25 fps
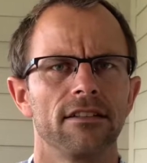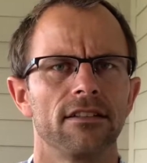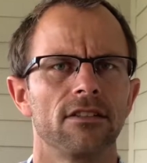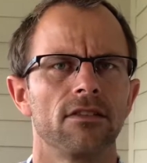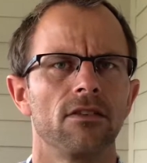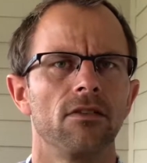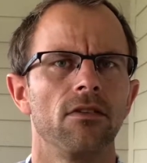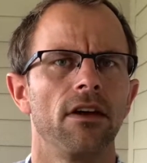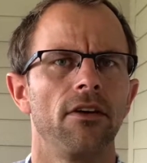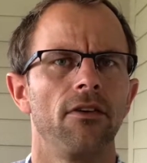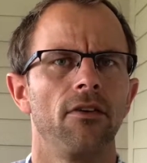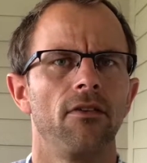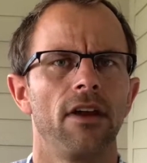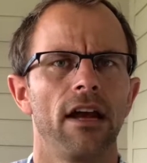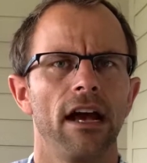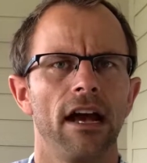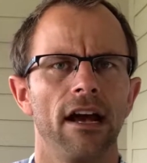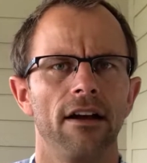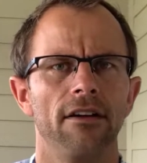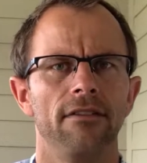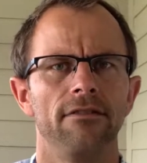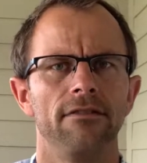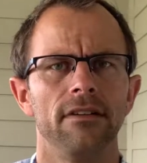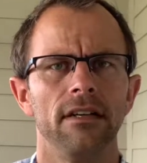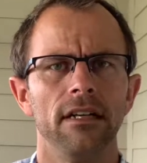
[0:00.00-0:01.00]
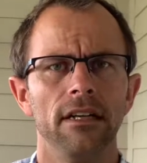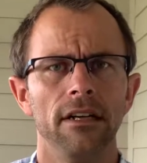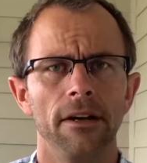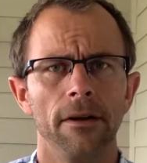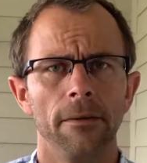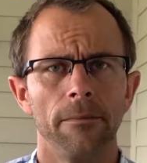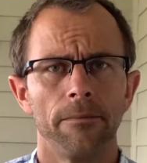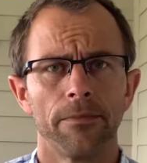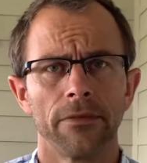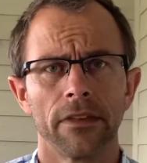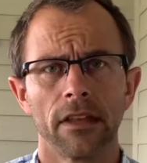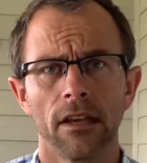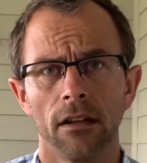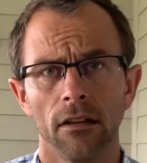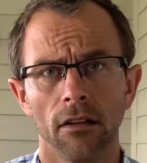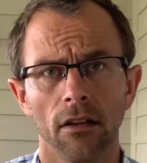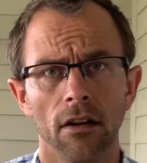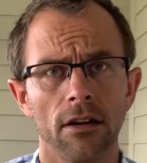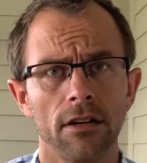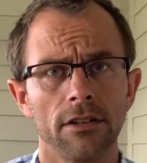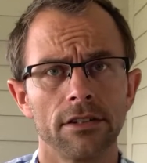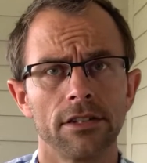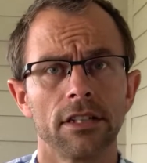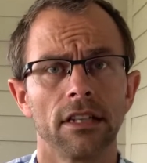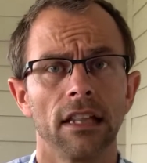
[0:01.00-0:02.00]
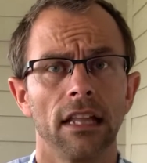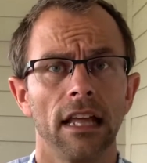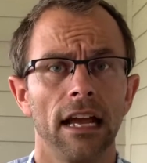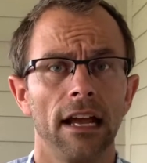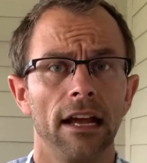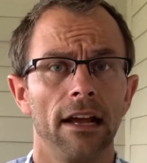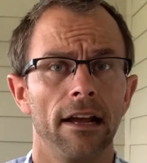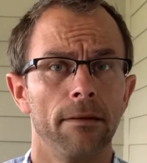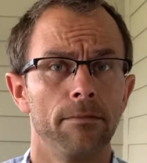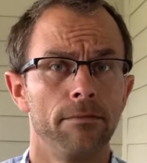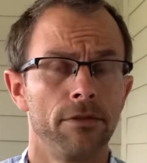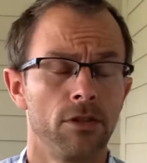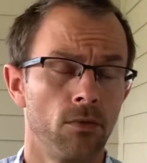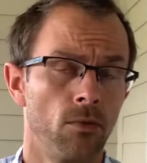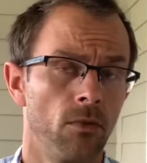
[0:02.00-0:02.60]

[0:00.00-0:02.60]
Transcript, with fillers: So they would have large labs